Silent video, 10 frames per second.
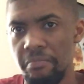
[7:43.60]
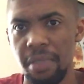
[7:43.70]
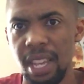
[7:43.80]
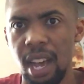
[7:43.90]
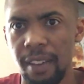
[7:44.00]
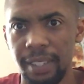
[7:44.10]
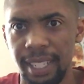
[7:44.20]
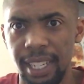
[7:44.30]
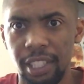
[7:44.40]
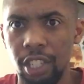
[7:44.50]
he obviously
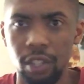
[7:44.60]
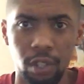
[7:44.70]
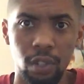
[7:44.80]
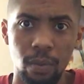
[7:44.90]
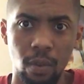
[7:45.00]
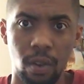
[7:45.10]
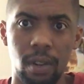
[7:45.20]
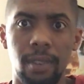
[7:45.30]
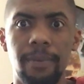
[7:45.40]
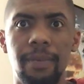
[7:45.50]
needs to do 2 more,
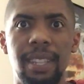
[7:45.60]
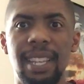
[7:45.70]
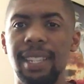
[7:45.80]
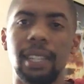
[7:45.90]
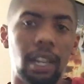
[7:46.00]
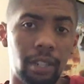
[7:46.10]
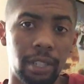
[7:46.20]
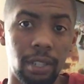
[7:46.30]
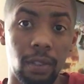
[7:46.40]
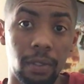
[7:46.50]
and then his contract
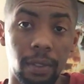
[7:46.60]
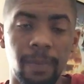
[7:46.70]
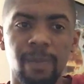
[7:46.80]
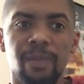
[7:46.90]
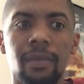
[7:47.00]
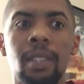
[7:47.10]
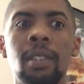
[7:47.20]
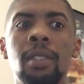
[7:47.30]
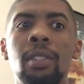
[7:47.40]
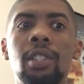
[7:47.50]
is over.
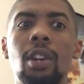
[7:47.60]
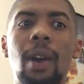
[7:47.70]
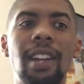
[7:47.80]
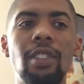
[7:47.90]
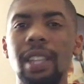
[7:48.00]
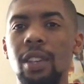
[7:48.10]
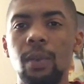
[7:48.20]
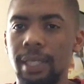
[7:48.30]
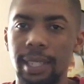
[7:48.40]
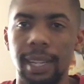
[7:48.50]
So I knew that he
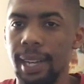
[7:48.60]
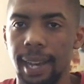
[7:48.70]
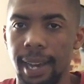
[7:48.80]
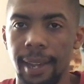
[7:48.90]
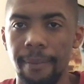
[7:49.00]
wasn't gonna die.